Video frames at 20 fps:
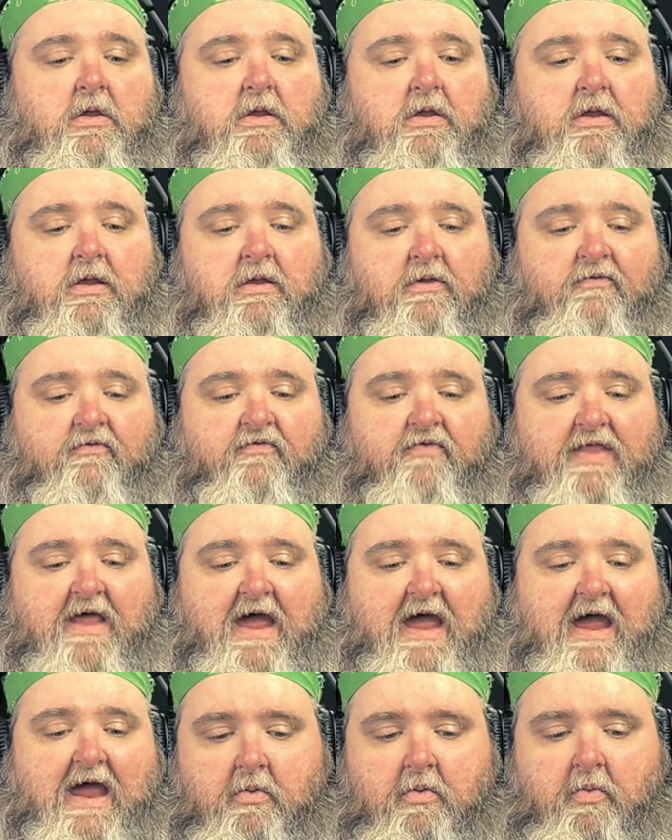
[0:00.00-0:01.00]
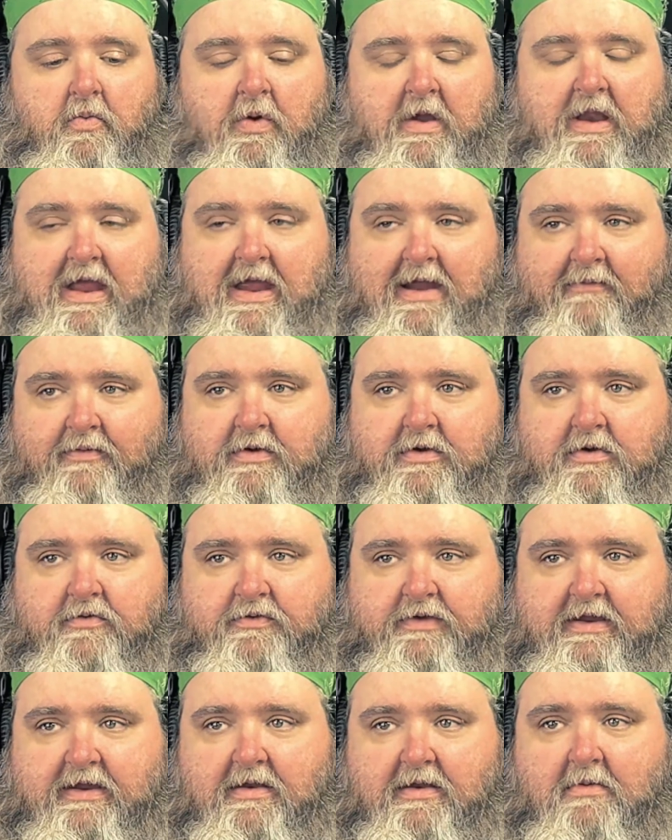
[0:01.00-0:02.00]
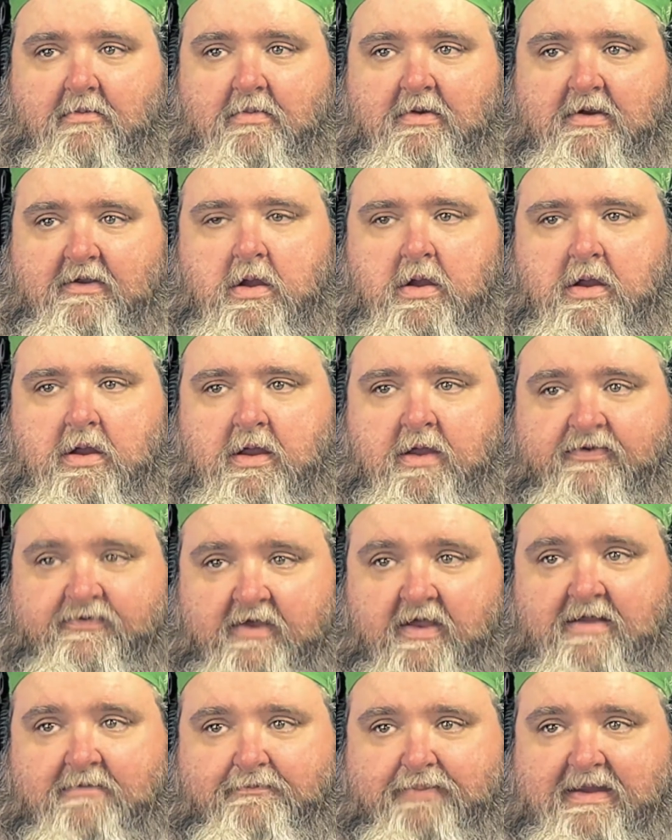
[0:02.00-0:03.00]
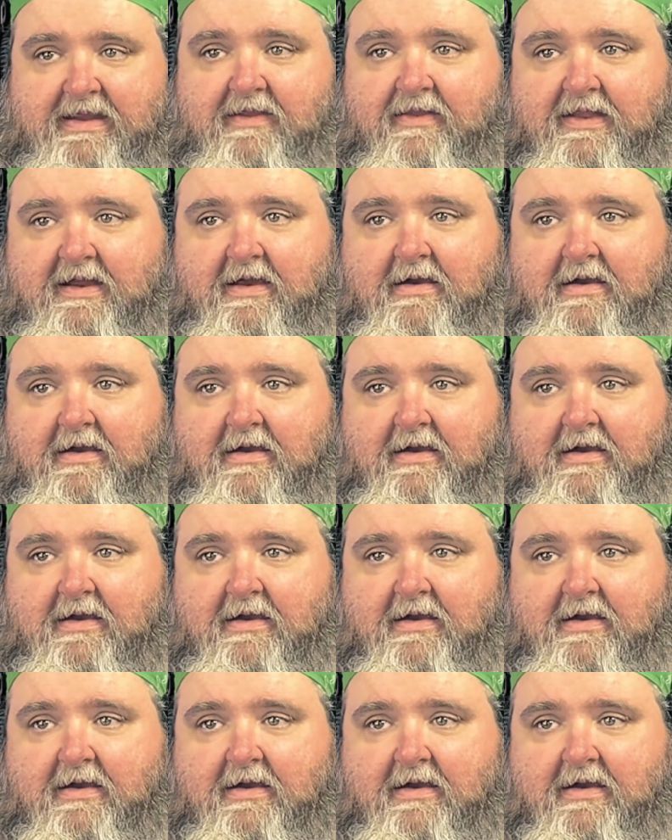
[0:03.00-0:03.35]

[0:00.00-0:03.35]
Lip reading: is that whatever you're dealing with, it's going to be there